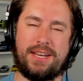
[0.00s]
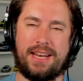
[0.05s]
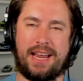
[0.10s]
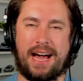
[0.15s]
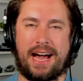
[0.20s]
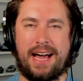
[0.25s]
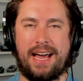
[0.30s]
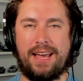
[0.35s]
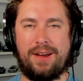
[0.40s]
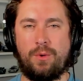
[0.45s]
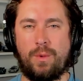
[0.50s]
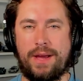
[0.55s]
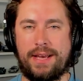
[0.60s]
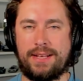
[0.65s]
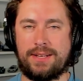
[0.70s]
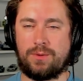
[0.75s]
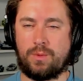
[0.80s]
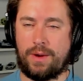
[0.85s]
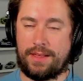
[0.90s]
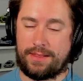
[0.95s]
and I
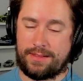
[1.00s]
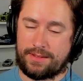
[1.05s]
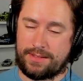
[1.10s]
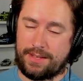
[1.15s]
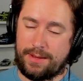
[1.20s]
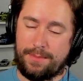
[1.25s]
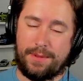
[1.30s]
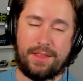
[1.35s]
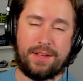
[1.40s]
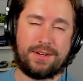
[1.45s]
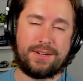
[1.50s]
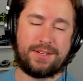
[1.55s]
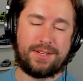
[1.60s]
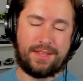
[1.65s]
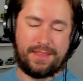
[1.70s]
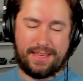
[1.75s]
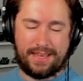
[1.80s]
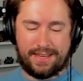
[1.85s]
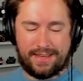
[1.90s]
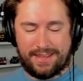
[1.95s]
went with similar
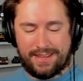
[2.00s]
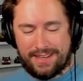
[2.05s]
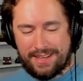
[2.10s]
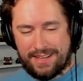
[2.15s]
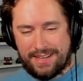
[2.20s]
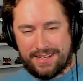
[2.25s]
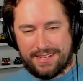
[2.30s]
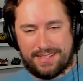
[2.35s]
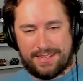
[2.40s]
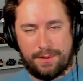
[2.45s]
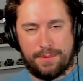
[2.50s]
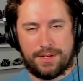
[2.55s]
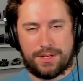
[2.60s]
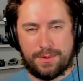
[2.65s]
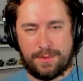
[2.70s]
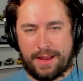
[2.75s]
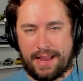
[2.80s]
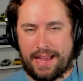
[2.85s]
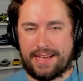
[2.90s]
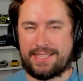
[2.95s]

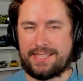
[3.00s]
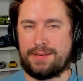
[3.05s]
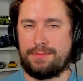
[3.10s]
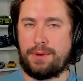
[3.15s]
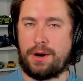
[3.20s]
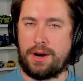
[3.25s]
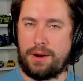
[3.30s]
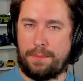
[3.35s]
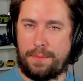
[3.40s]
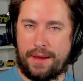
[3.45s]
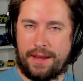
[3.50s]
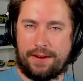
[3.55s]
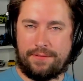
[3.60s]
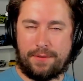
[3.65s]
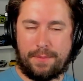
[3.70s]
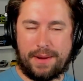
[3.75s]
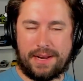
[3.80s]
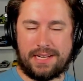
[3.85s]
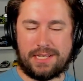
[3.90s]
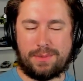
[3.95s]
to my Aston Martin pick for
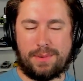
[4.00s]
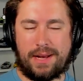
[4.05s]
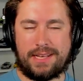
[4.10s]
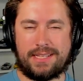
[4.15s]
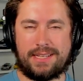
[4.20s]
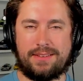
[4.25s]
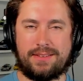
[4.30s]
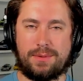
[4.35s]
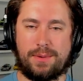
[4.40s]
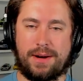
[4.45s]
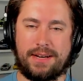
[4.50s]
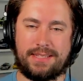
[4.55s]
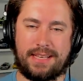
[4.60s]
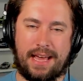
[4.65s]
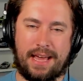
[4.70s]
biggest positive surprise.